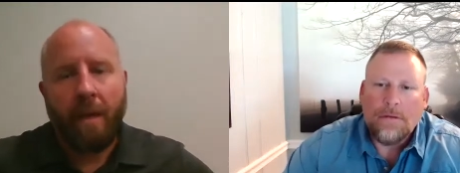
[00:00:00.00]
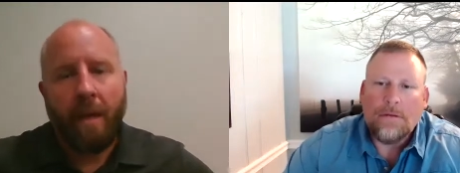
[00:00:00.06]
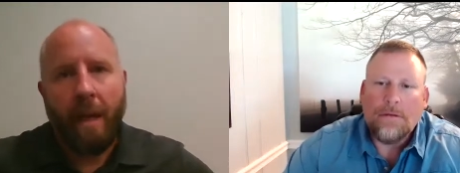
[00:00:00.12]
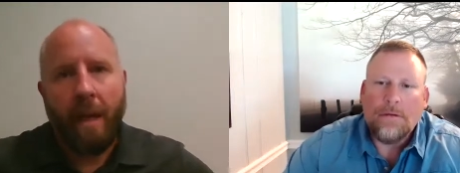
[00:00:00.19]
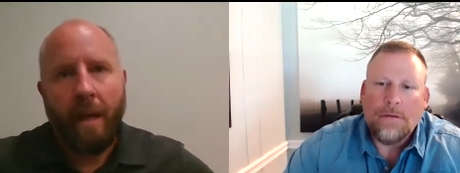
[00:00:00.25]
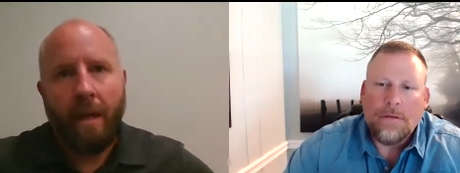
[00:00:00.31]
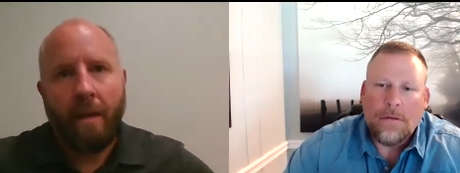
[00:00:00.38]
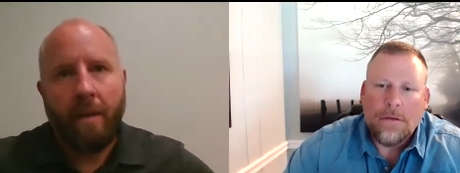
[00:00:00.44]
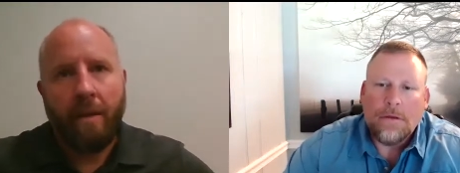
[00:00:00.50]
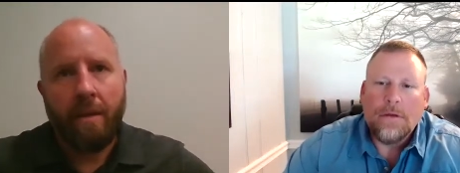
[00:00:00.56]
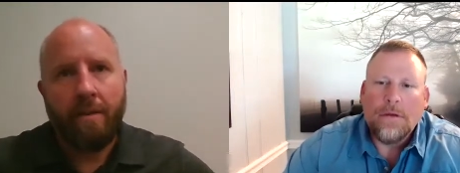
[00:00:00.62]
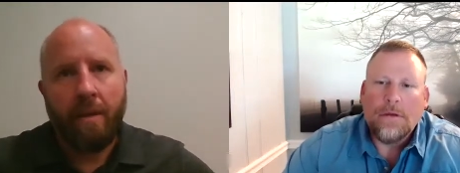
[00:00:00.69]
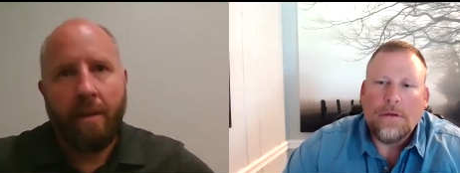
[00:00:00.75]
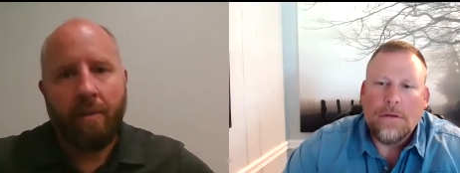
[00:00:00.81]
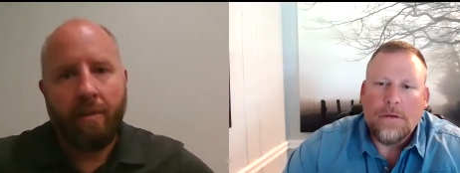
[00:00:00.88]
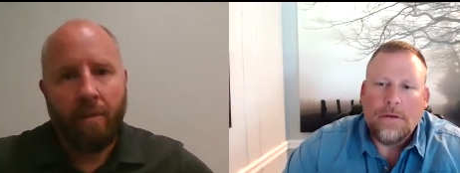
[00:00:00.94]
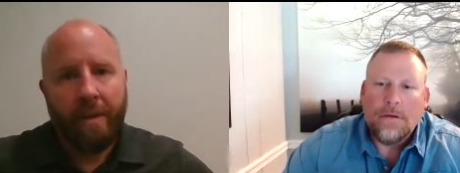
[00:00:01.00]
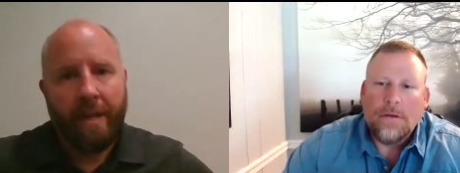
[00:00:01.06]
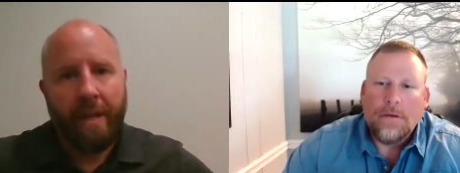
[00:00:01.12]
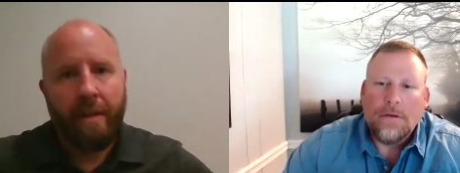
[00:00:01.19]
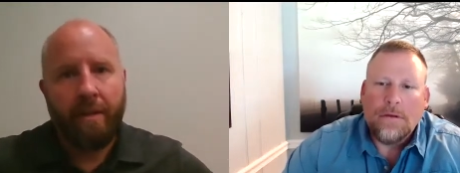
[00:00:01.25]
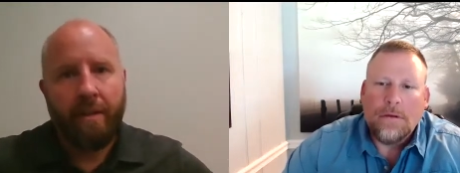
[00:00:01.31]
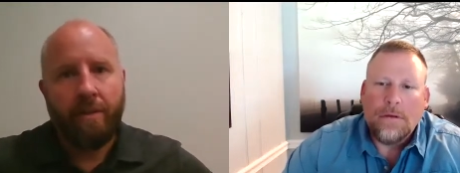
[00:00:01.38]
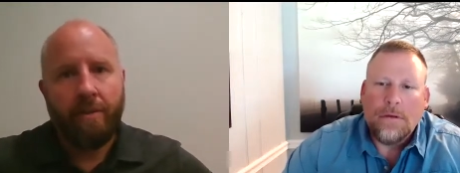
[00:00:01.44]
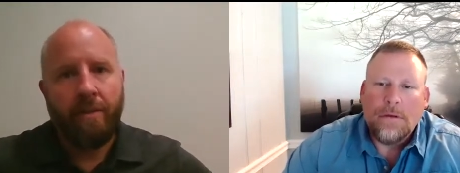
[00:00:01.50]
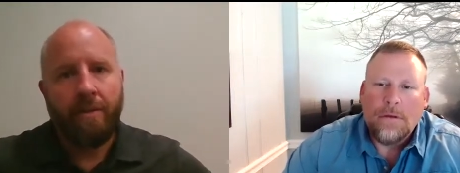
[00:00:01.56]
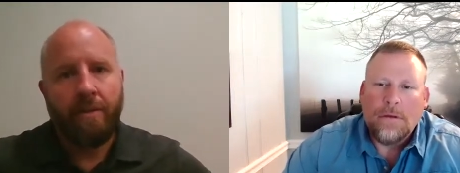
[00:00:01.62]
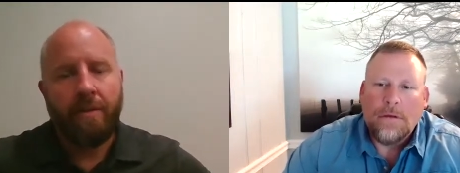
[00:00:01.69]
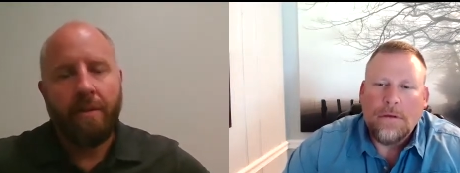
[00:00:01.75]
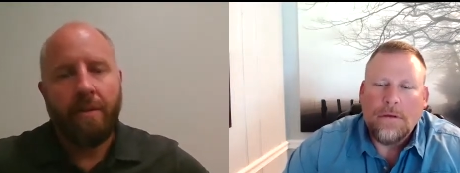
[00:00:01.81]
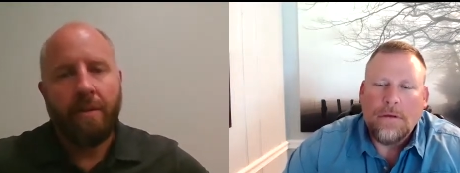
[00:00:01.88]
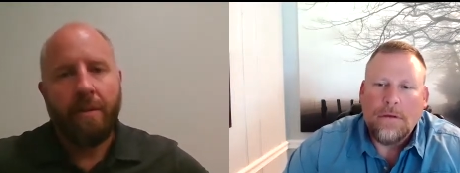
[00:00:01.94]
Speaker 1: and it's on three acres,
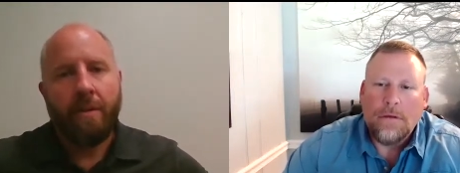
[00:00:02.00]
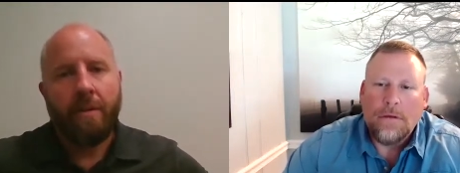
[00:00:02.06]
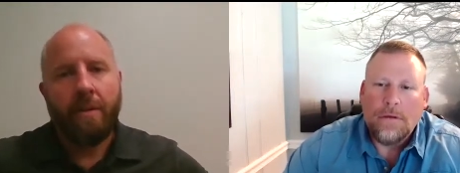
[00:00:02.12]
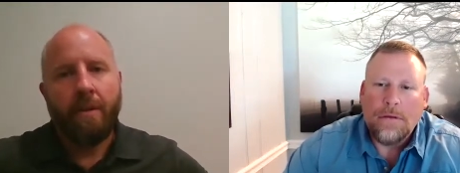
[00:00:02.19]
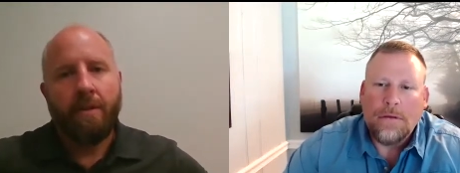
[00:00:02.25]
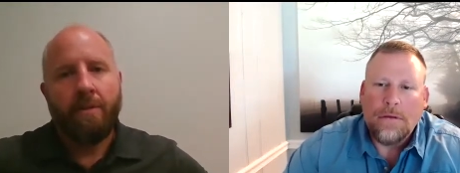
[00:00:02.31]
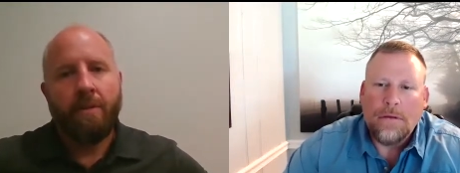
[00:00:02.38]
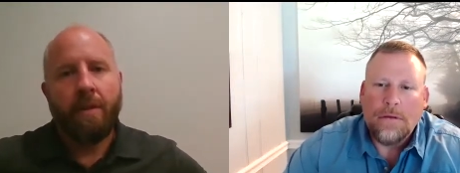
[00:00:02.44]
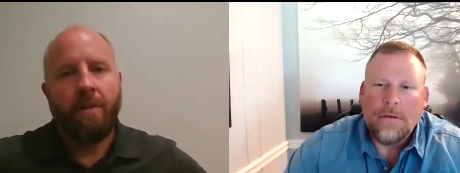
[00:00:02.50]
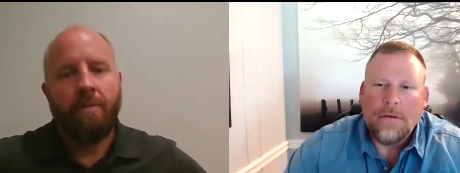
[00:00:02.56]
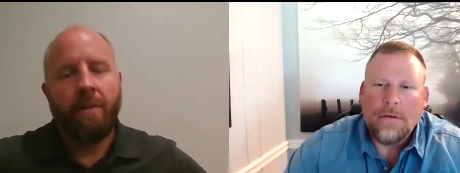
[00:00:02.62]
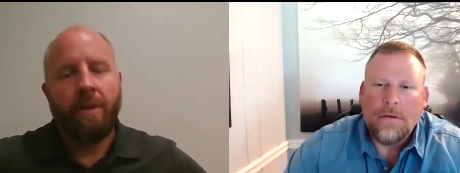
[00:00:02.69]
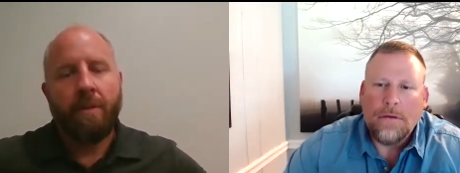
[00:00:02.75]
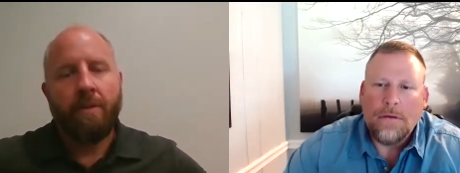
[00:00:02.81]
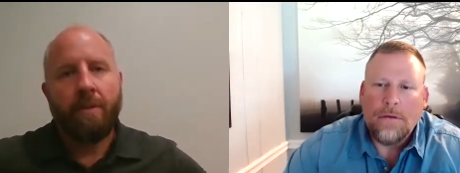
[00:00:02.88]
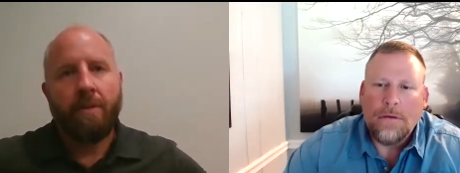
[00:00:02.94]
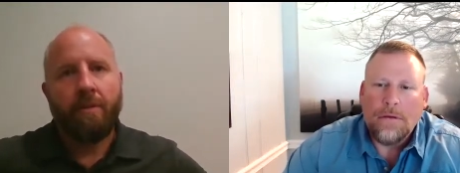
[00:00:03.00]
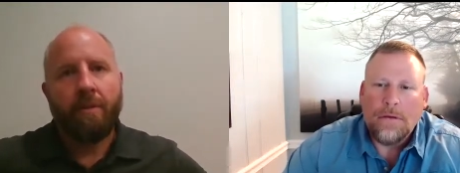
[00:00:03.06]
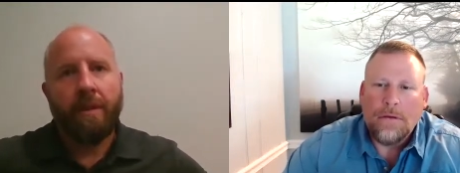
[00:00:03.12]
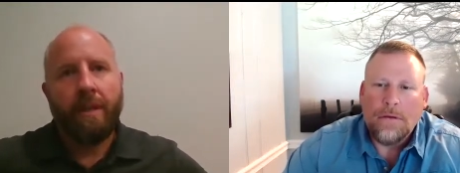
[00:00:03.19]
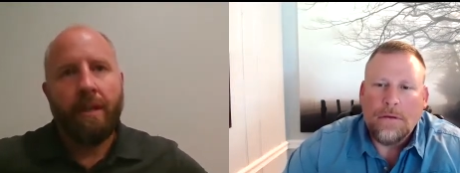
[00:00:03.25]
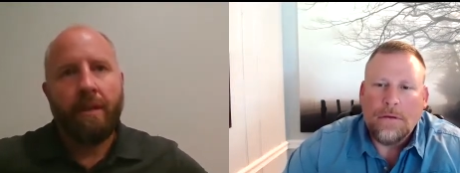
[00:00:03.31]
six buildings on three